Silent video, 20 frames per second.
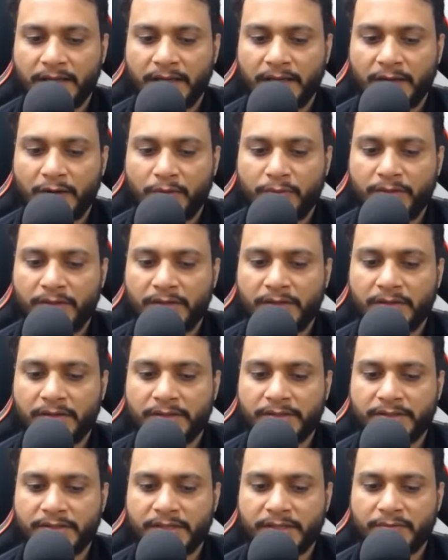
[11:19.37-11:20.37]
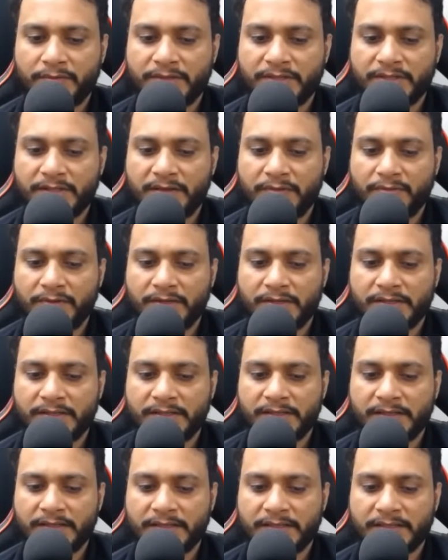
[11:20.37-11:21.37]
And how many colors are we seeing? We are
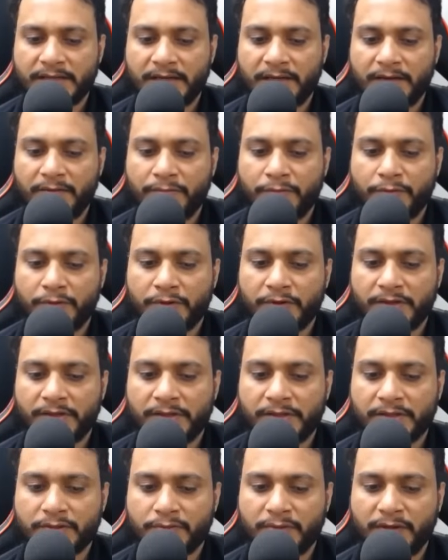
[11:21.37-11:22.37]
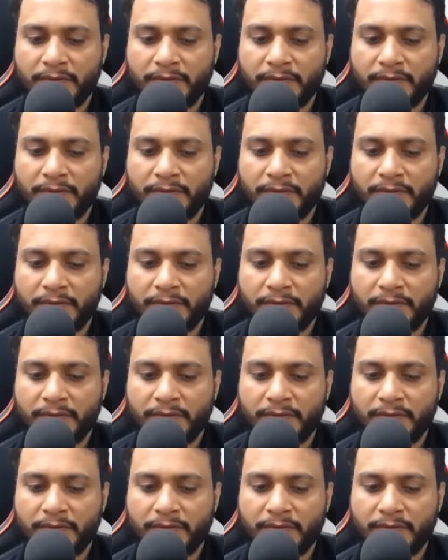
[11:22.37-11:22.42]
seeing exactly 4 colors,